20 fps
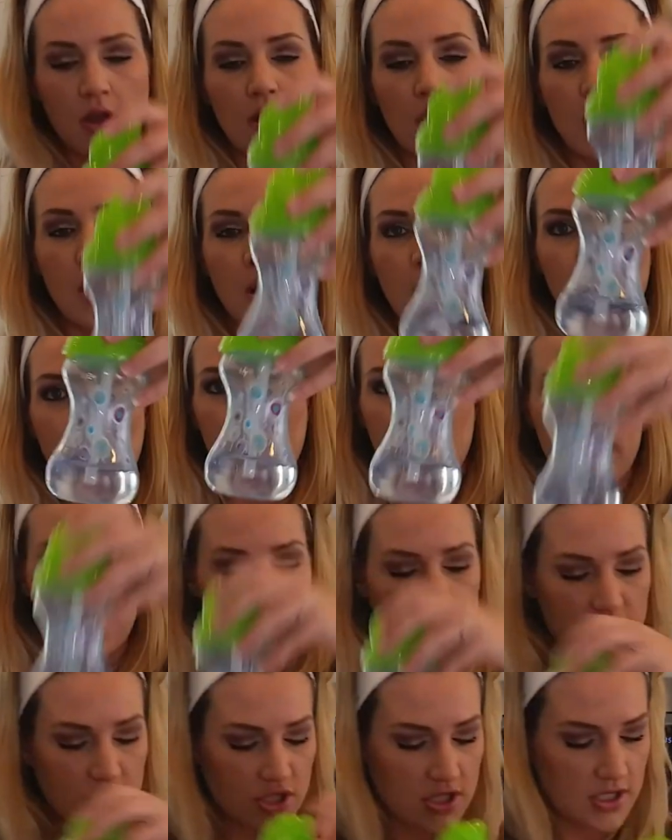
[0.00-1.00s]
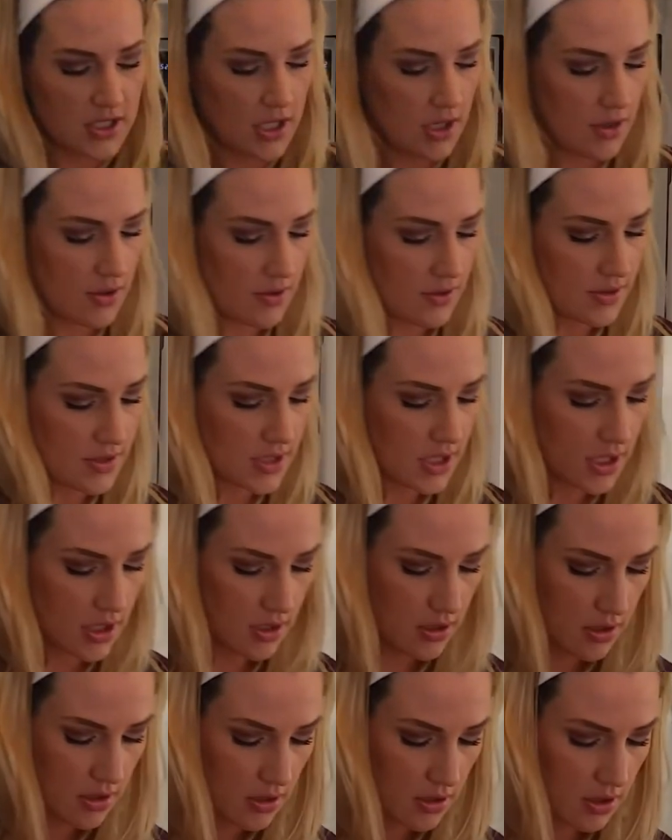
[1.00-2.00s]
But this just goes
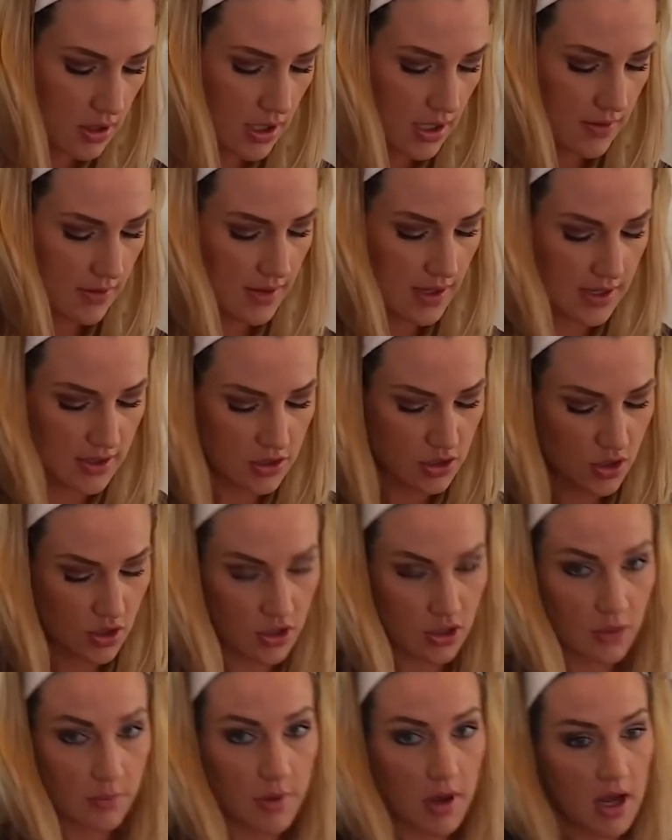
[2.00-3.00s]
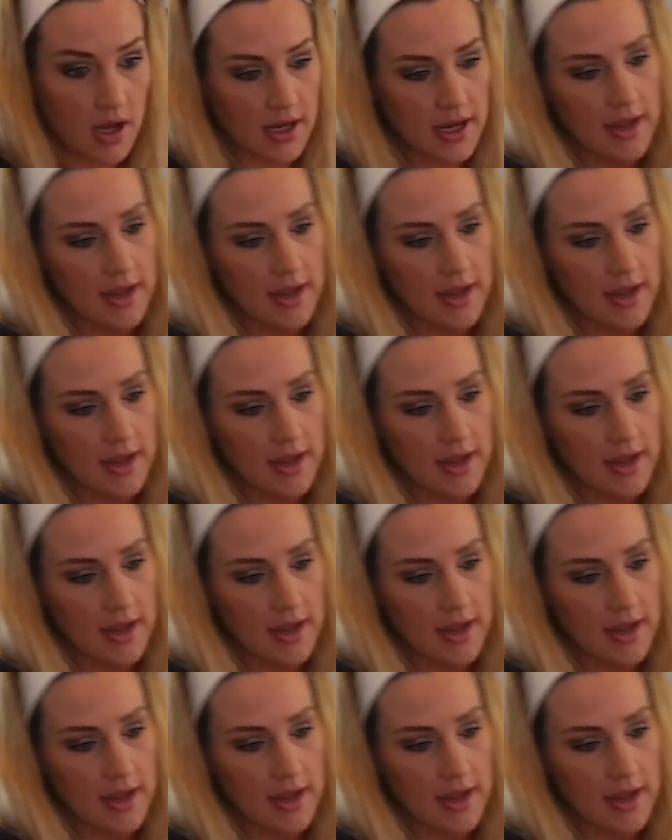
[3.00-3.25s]
in the internal pocket